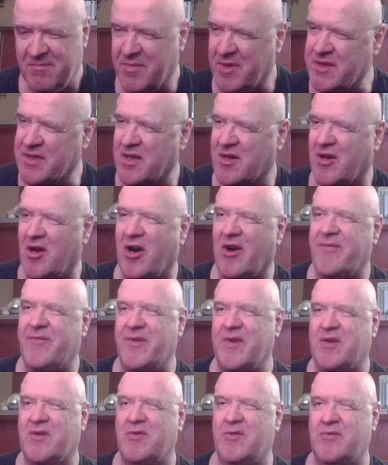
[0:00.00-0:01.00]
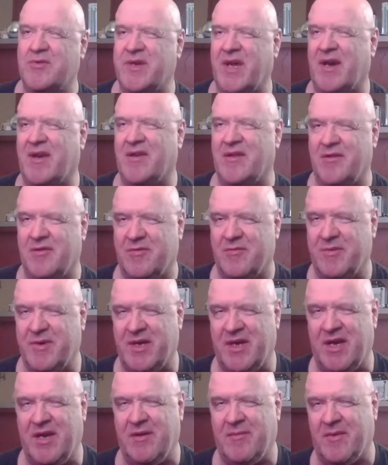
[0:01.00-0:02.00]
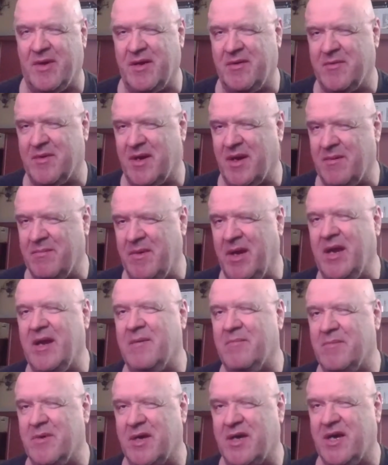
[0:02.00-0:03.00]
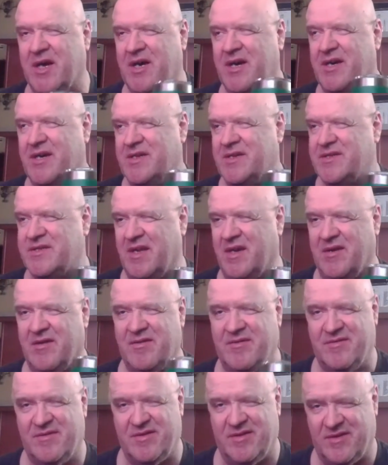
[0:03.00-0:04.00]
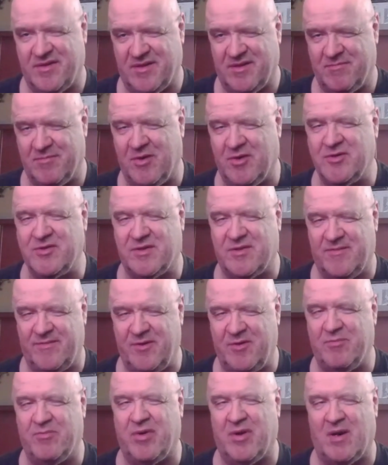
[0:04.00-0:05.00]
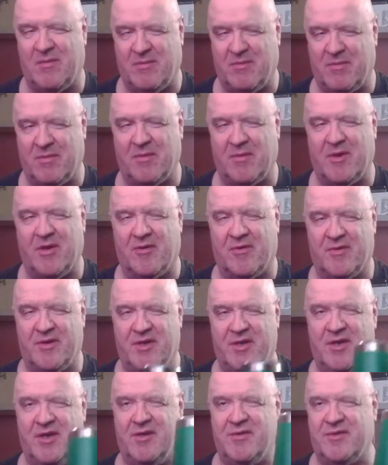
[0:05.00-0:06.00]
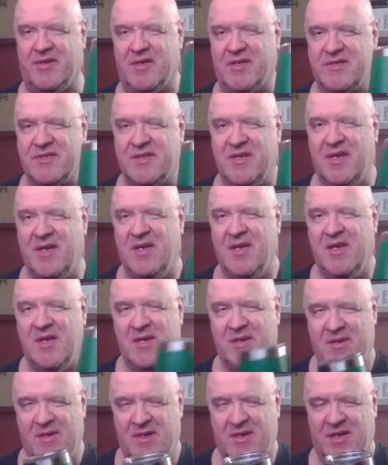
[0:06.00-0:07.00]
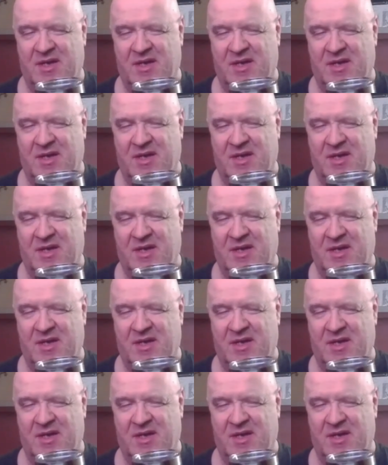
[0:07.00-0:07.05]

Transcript: But the coffee cooled down a little bit anyway when I made it, because now most of you probably already know this.